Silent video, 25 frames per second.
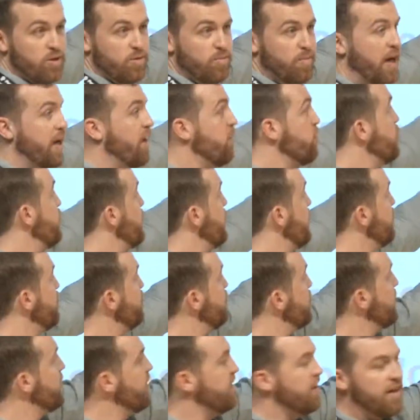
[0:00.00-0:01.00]
through
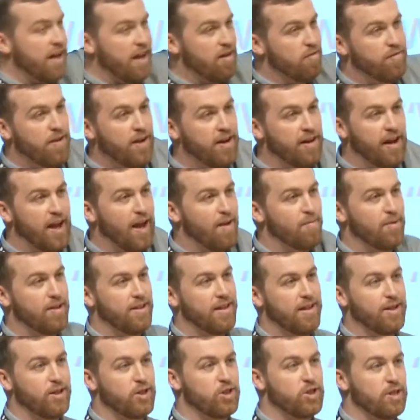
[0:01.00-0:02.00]
MailChimp and found a company
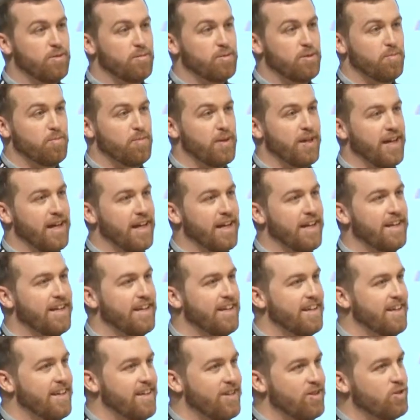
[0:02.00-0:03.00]
that could ship some beer.
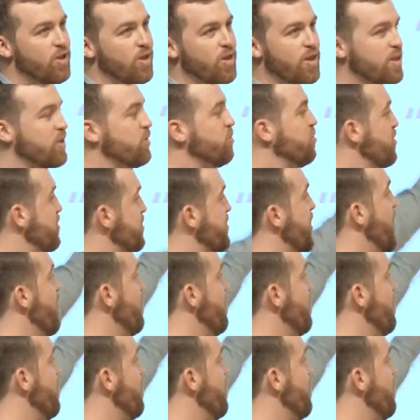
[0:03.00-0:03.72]
So this was